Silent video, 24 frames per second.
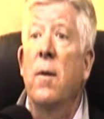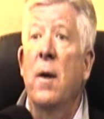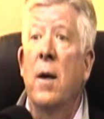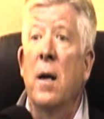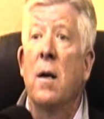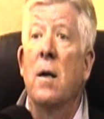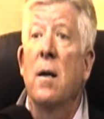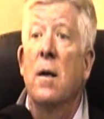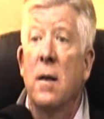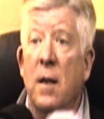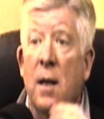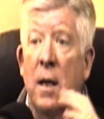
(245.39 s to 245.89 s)

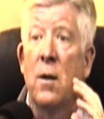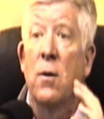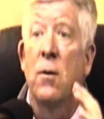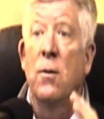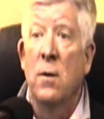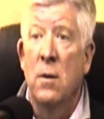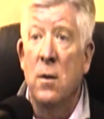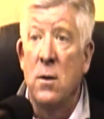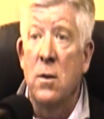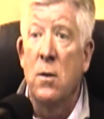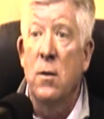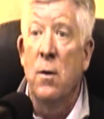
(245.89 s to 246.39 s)

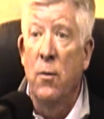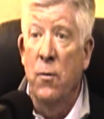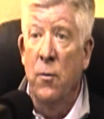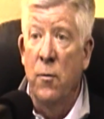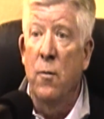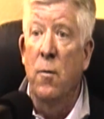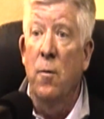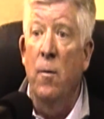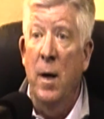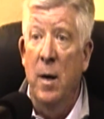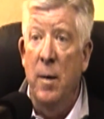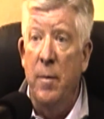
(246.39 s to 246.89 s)
Thank goodness
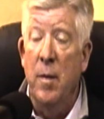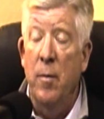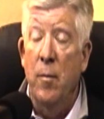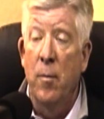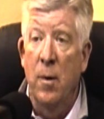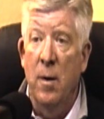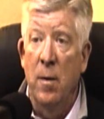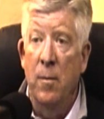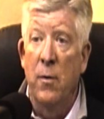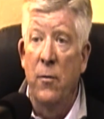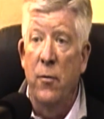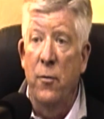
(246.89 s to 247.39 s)
those great
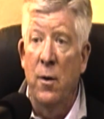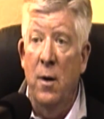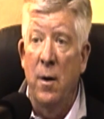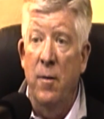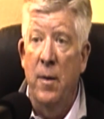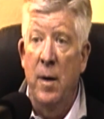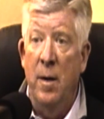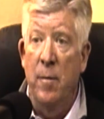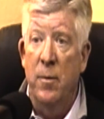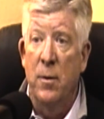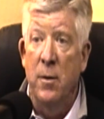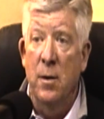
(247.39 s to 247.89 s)
people were able to
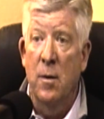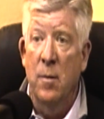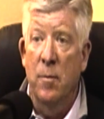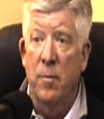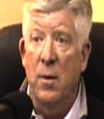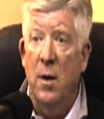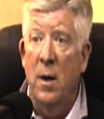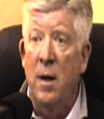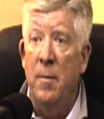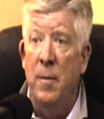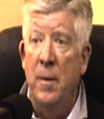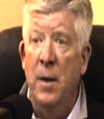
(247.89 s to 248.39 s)
solve that
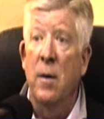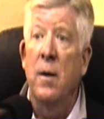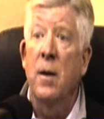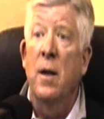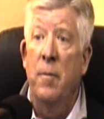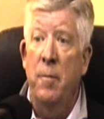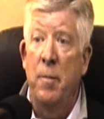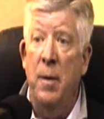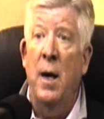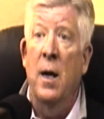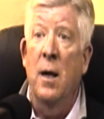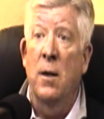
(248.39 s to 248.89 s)
particular problem.
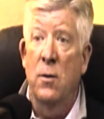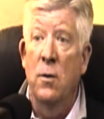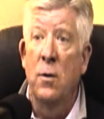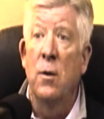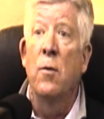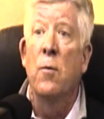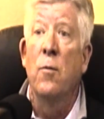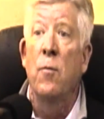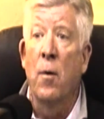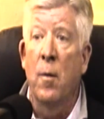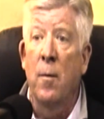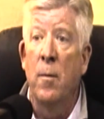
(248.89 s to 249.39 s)
Now get back
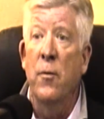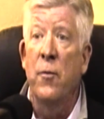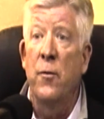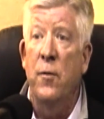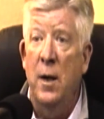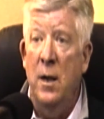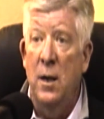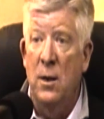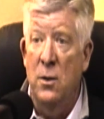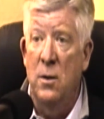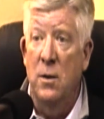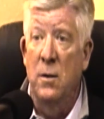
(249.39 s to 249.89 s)
to your normal
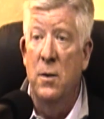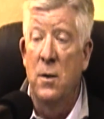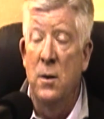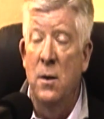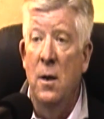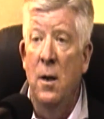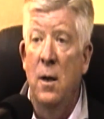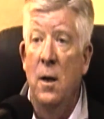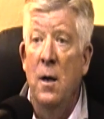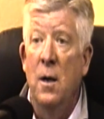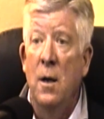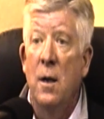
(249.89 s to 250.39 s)

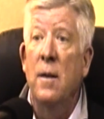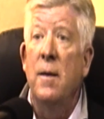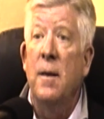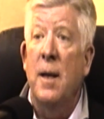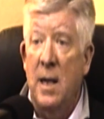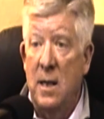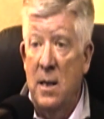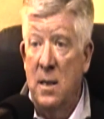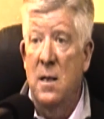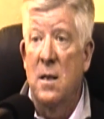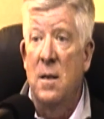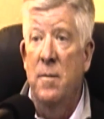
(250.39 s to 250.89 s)
stations.
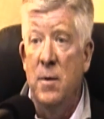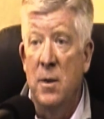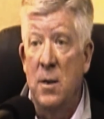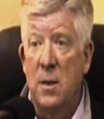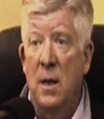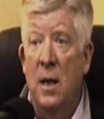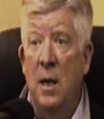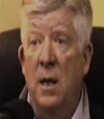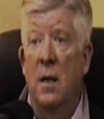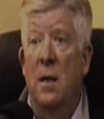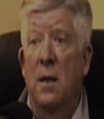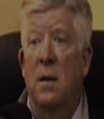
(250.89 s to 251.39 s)
That's the
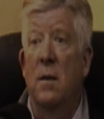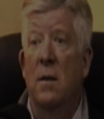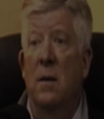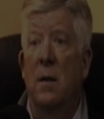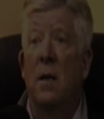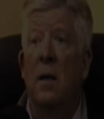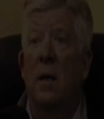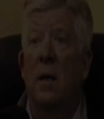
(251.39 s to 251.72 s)
mistake.